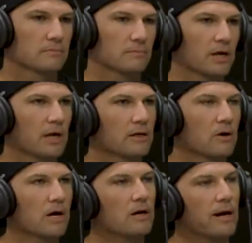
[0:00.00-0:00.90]
Yeah,
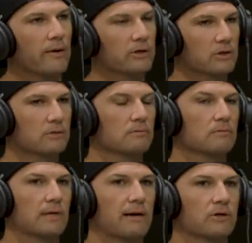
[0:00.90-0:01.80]
no, I would
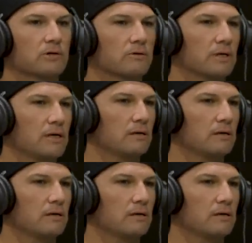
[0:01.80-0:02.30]
agree.